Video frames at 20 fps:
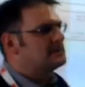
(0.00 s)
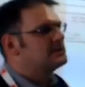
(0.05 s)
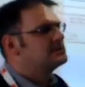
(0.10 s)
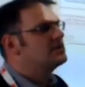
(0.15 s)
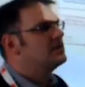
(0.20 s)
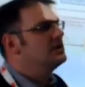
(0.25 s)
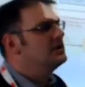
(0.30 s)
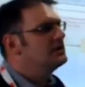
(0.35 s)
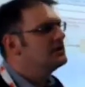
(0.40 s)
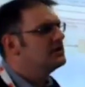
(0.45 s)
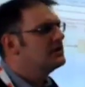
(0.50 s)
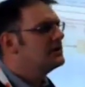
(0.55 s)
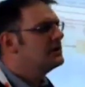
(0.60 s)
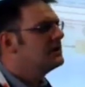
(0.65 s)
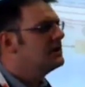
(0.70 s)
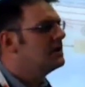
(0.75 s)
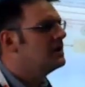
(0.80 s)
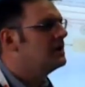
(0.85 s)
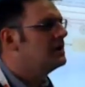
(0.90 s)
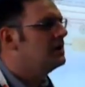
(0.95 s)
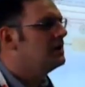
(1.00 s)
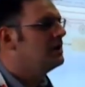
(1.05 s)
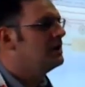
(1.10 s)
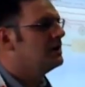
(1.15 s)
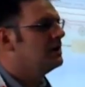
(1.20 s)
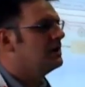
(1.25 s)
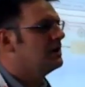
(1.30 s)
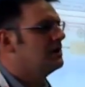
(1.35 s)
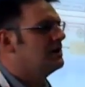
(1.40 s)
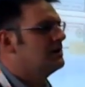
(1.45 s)
But what's an
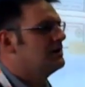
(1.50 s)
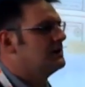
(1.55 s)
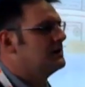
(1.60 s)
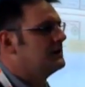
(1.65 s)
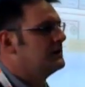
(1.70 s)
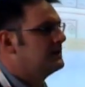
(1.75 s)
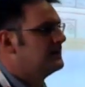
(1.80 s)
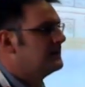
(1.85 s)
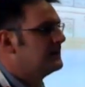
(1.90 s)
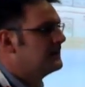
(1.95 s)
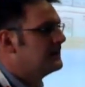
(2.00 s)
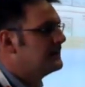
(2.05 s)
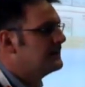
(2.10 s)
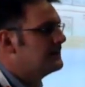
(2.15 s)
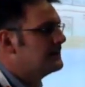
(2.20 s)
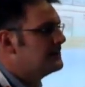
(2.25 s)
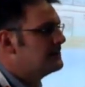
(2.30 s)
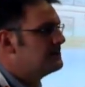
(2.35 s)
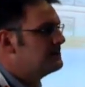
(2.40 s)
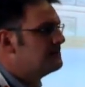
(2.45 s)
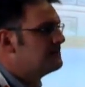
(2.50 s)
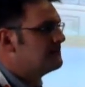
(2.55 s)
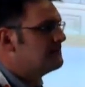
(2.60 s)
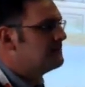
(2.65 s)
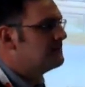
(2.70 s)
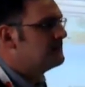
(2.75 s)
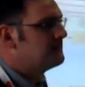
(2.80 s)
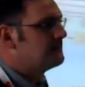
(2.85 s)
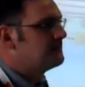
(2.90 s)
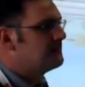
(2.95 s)
example of a task that you would
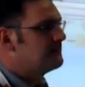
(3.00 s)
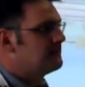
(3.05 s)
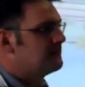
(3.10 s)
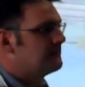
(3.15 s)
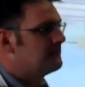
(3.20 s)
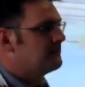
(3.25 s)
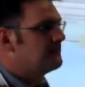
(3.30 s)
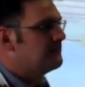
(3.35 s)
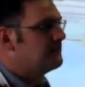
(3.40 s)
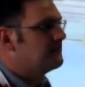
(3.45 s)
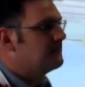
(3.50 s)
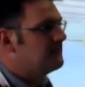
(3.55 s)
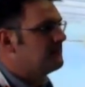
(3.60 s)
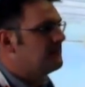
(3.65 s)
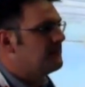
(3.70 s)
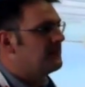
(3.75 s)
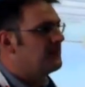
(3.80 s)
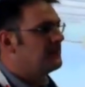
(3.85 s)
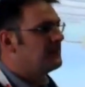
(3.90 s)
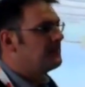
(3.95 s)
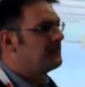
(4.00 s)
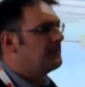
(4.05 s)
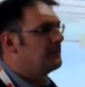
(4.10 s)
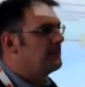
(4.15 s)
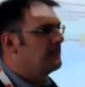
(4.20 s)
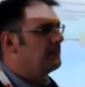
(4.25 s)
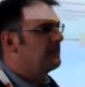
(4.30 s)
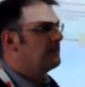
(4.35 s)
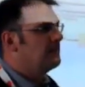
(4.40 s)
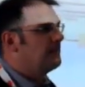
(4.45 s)
actually do that with,
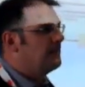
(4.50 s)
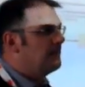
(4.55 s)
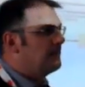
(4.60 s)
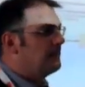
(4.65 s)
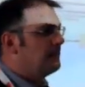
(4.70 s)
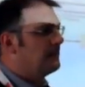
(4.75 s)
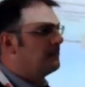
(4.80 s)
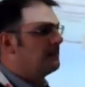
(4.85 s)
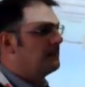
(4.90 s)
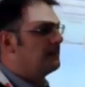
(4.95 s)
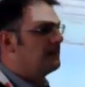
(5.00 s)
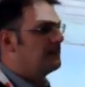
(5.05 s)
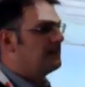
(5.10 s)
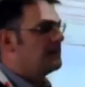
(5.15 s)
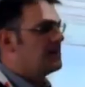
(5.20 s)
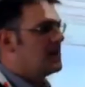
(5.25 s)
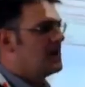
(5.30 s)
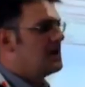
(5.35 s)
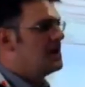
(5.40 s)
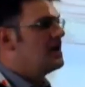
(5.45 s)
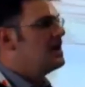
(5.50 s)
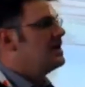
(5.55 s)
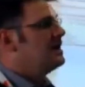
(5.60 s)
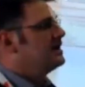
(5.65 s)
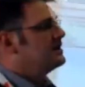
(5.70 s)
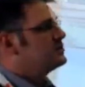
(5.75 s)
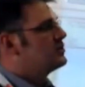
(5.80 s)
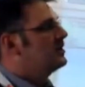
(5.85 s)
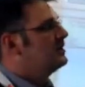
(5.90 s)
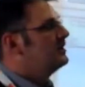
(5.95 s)
override?
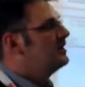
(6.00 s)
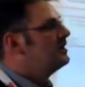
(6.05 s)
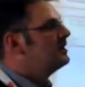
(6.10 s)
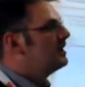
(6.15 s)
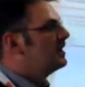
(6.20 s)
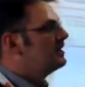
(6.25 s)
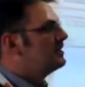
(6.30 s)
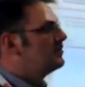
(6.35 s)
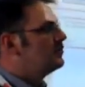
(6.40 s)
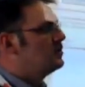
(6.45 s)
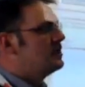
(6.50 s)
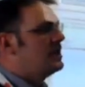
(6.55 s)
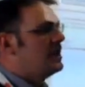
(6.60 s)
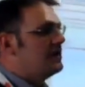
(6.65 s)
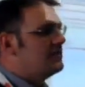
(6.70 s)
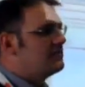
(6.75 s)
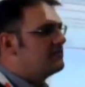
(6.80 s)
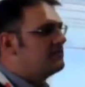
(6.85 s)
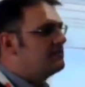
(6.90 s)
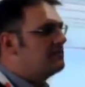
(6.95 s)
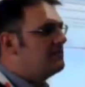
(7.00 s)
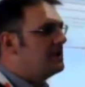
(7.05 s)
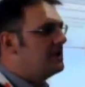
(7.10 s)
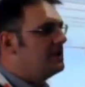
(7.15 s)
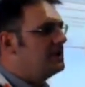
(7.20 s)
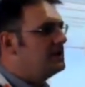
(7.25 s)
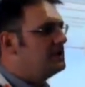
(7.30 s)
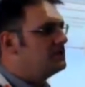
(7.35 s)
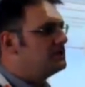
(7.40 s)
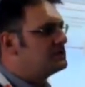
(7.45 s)
So I think that we have
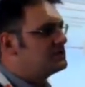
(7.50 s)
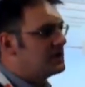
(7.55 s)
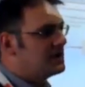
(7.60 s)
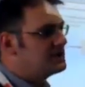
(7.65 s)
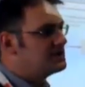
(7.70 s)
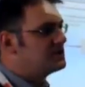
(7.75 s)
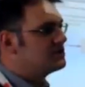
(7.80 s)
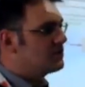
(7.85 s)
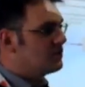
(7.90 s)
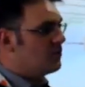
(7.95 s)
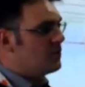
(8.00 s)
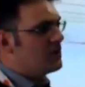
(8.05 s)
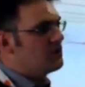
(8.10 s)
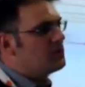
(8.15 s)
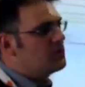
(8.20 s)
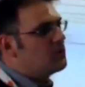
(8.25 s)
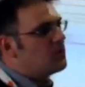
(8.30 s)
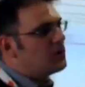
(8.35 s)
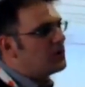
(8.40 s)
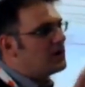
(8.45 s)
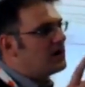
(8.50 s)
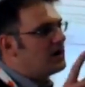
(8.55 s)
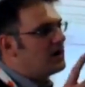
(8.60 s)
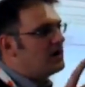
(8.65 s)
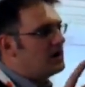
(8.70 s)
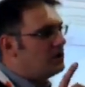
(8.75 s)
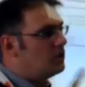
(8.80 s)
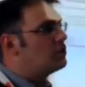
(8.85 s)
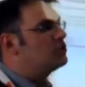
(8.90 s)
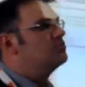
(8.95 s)
mainly use cases of where we want
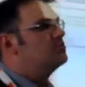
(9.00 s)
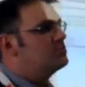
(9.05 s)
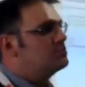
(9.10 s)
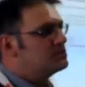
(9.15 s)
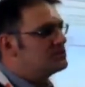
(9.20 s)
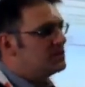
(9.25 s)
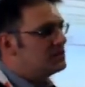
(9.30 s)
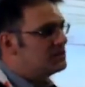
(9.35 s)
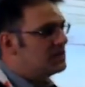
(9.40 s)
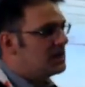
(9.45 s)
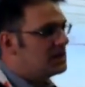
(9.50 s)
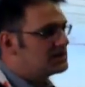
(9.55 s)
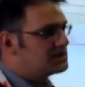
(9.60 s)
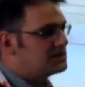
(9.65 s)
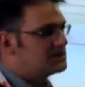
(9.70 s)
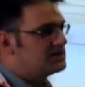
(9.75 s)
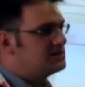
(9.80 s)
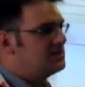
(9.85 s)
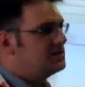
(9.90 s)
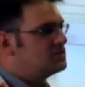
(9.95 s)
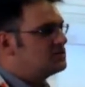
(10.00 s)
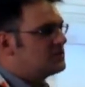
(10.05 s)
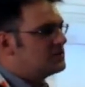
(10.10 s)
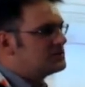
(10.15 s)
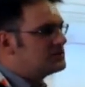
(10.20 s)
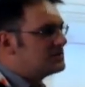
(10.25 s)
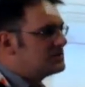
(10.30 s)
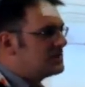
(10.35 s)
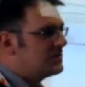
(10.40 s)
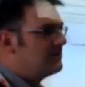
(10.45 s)
to not push the tasks. This
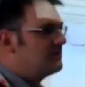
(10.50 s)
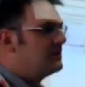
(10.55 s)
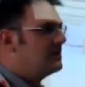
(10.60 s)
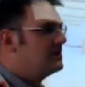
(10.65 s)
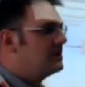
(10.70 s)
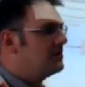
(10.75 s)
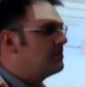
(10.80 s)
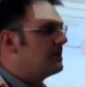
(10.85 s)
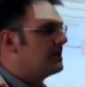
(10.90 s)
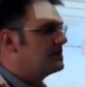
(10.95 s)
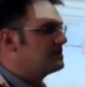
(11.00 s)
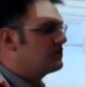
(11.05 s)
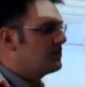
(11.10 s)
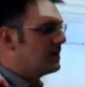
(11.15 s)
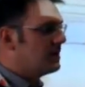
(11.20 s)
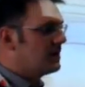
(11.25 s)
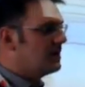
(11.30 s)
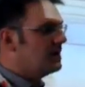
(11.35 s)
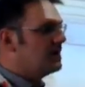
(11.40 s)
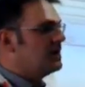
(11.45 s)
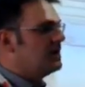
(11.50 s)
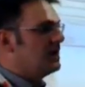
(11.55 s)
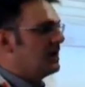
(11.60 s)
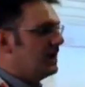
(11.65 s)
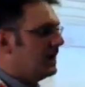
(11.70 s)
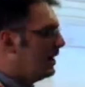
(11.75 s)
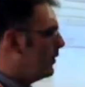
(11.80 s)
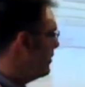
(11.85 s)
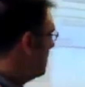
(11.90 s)
was something in the past where uh,